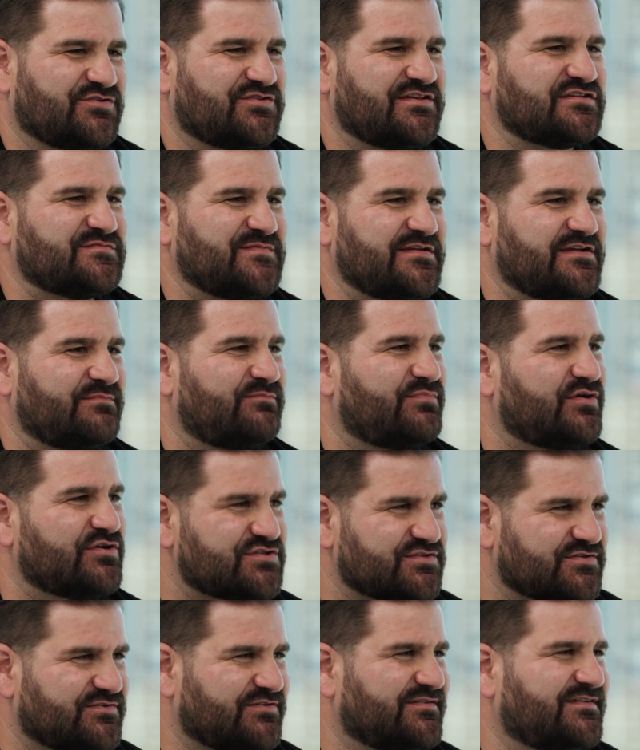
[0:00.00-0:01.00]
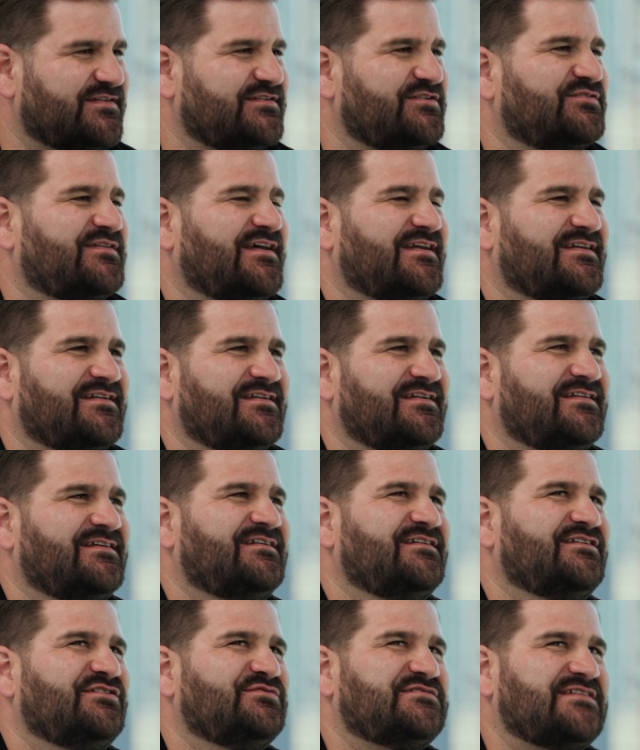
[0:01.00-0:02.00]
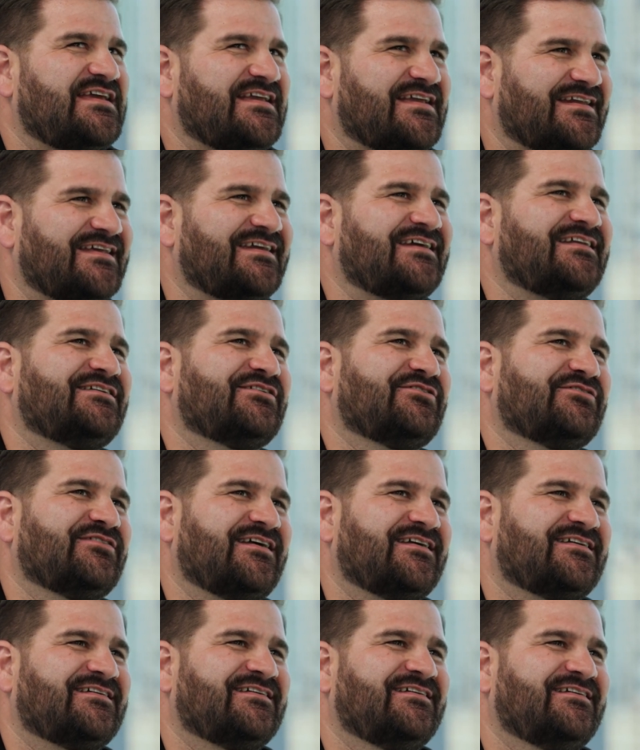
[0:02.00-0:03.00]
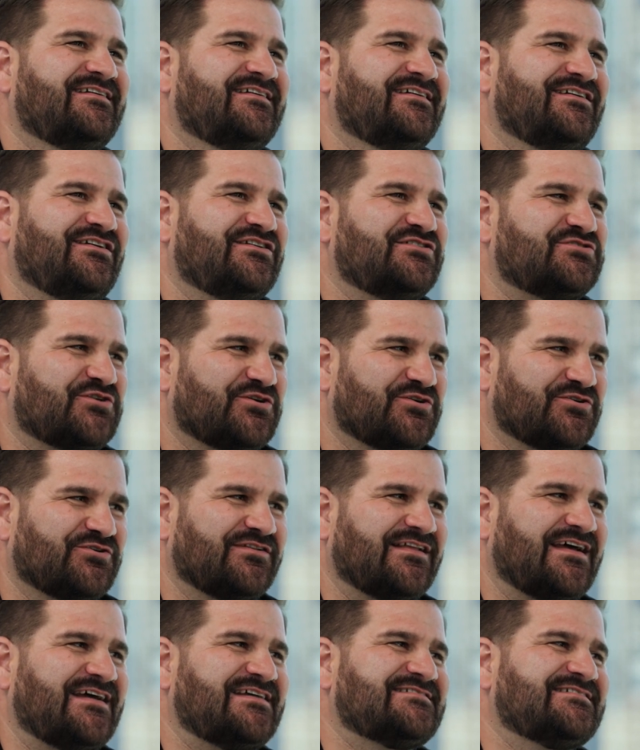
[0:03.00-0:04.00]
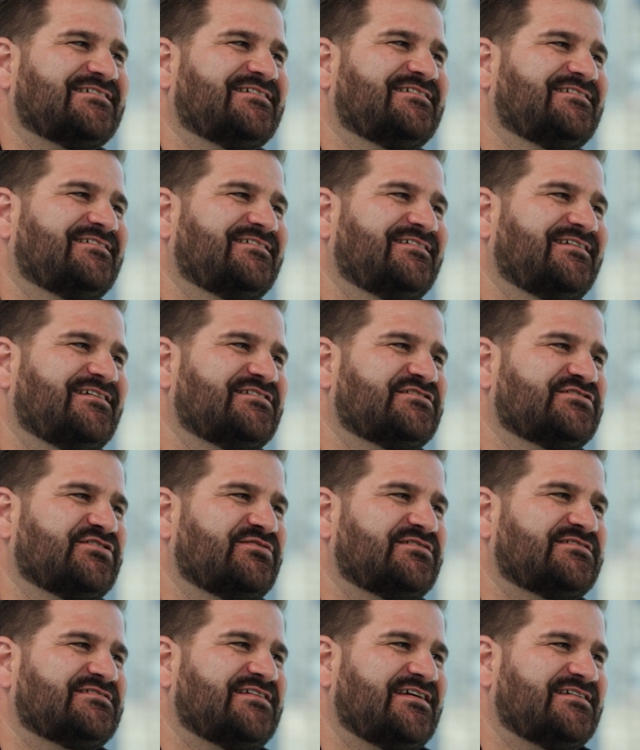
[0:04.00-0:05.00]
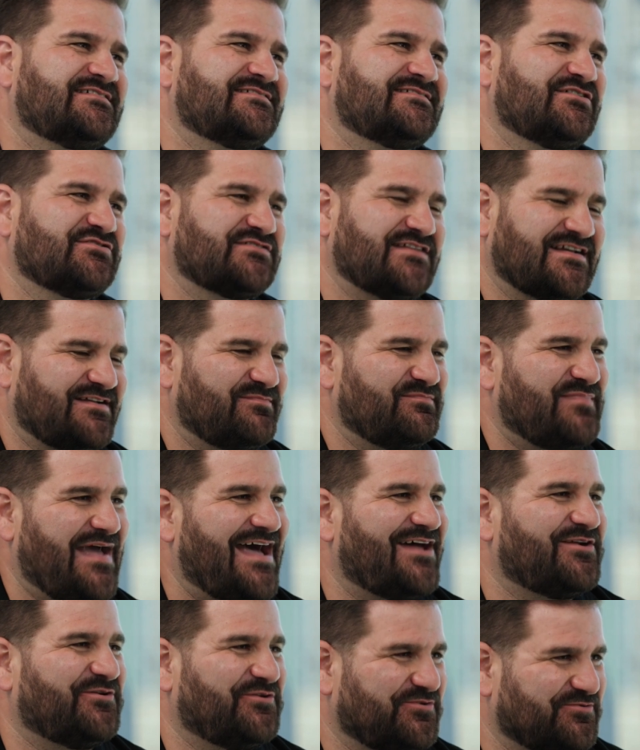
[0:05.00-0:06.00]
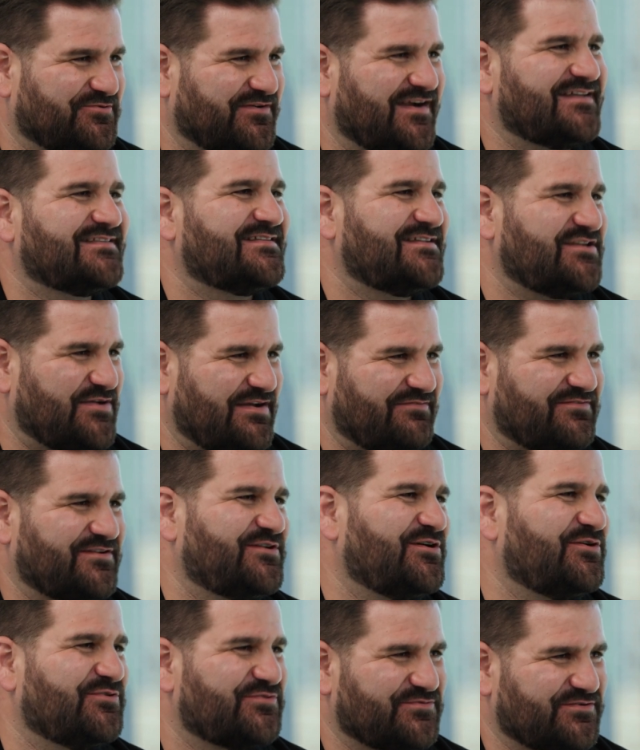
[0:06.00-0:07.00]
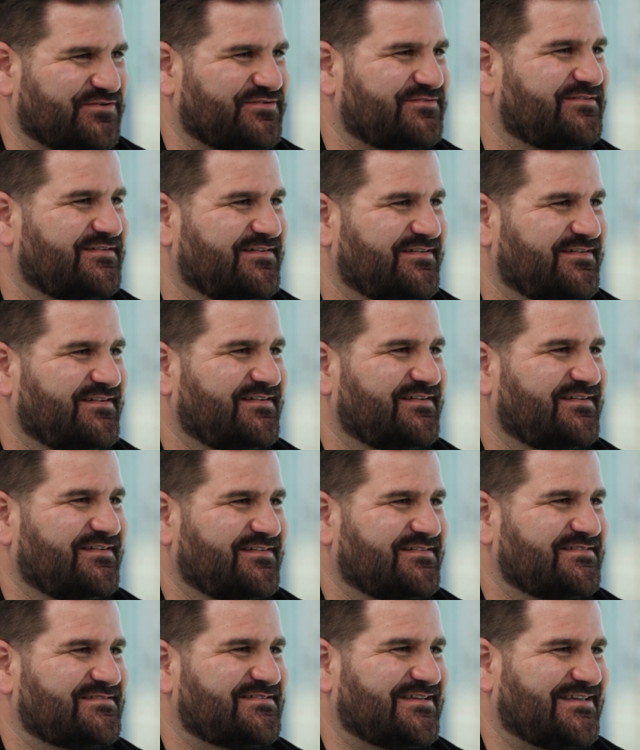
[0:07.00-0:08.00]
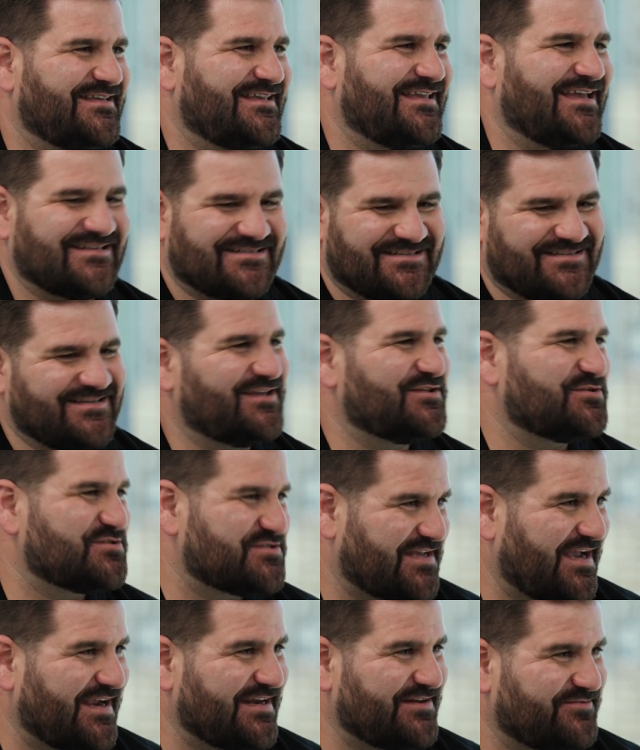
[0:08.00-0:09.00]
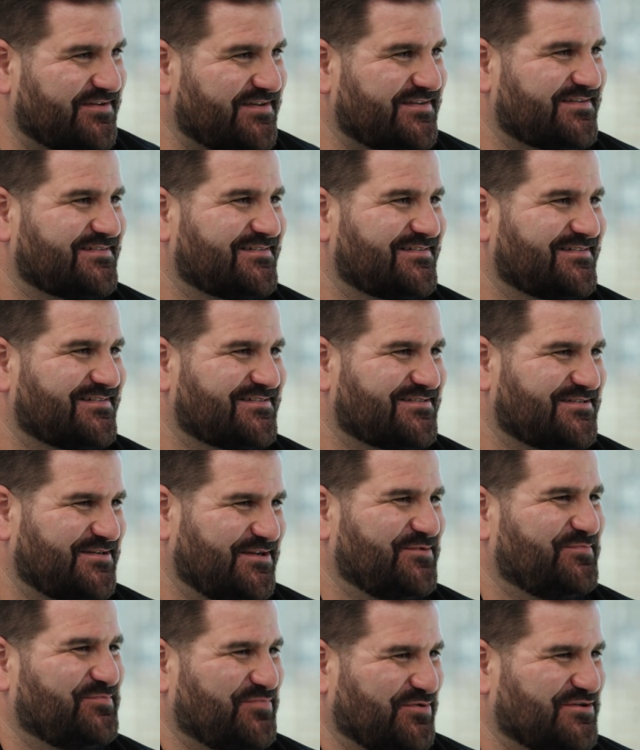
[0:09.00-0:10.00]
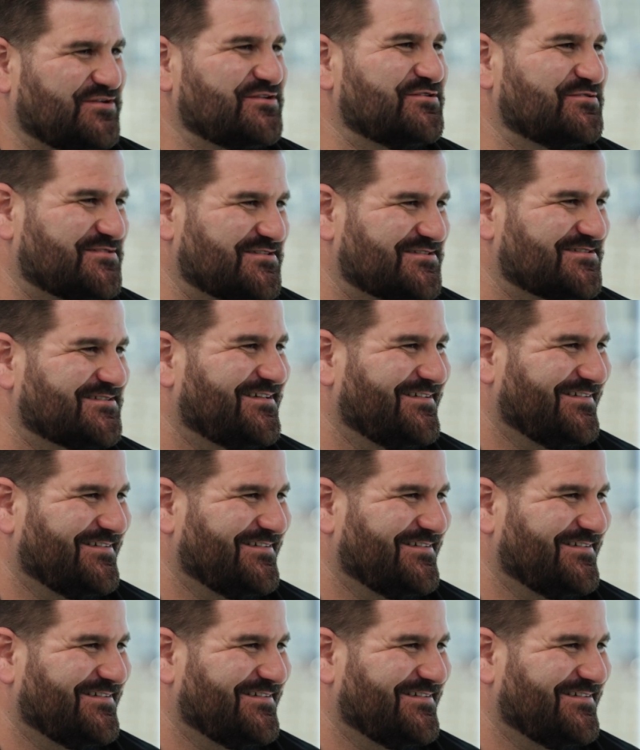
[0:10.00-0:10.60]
things become personal and you take it in, you're like, internalize it. And so there's like a battle, right? That you have to go through. To get to the other side of it. To produce.